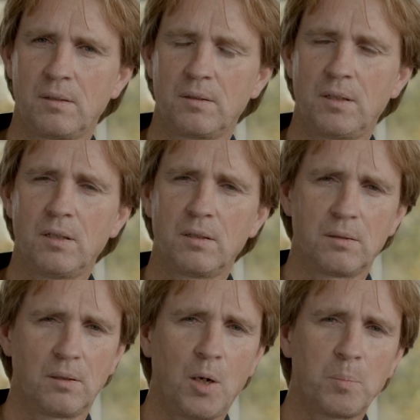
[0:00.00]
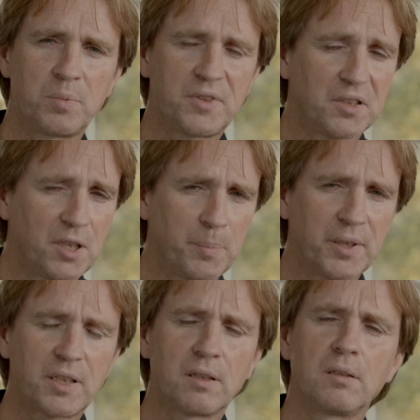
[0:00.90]
The
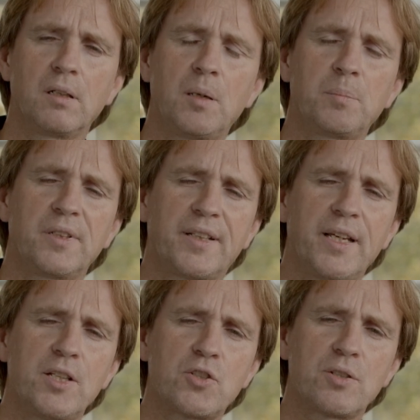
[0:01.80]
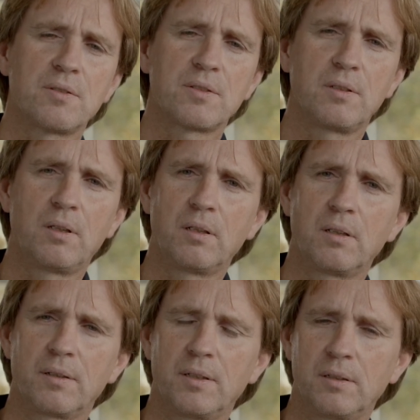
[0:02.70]
typical applications are